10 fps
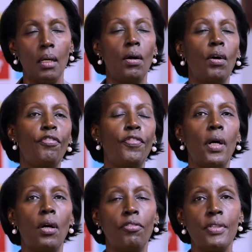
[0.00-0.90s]

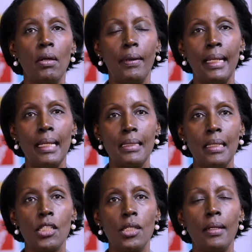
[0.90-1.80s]
of the
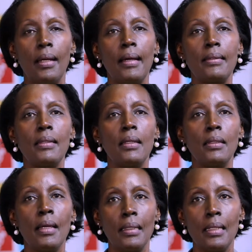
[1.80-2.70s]
organization. I
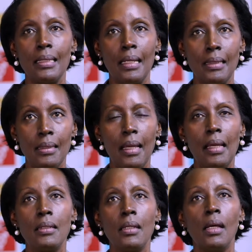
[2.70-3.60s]
think that, as I
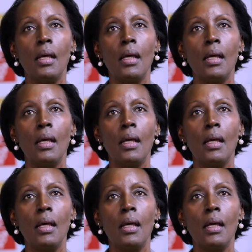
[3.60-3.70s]
said,